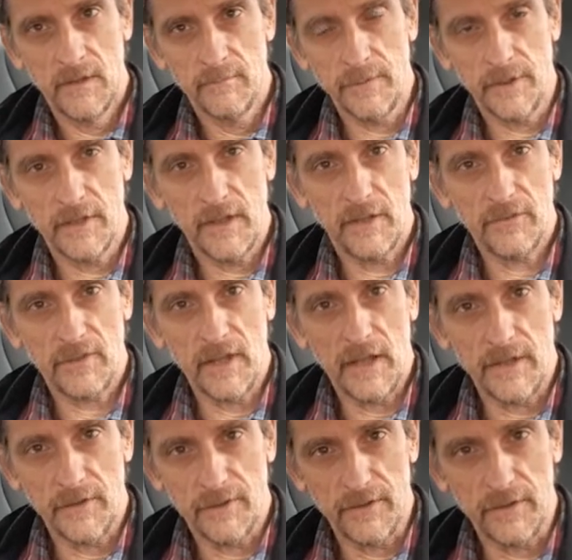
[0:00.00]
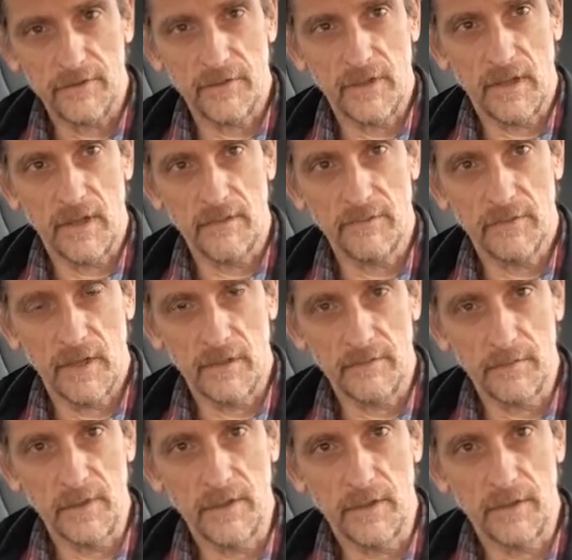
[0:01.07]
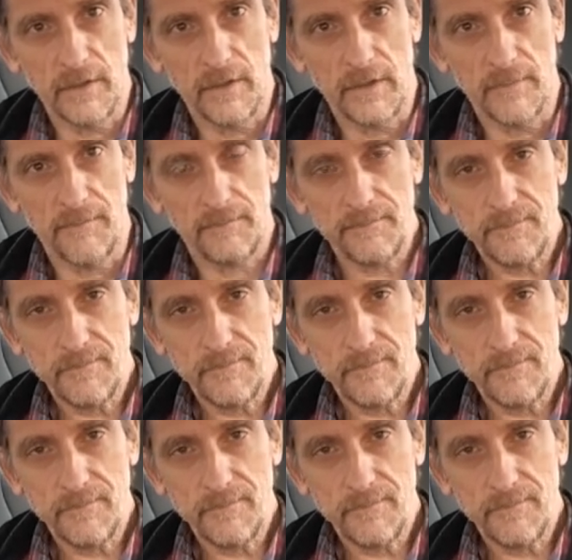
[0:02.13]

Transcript: But it has a lot of things that had to be done on it.